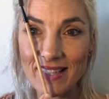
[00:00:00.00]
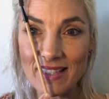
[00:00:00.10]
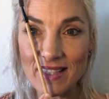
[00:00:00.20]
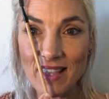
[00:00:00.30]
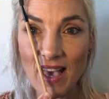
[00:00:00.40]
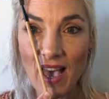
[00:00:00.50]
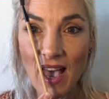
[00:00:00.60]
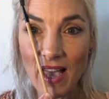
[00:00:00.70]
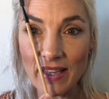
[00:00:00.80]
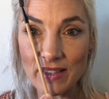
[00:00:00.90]
is the
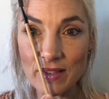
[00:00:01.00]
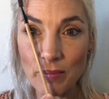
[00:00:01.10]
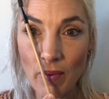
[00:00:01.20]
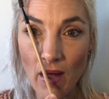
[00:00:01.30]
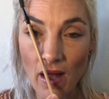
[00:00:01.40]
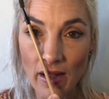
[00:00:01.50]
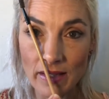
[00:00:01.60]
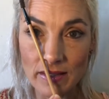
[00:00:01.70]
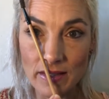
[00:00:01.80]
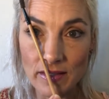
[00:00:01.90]
highest
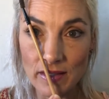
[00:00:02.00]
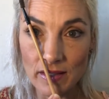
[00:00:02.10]
part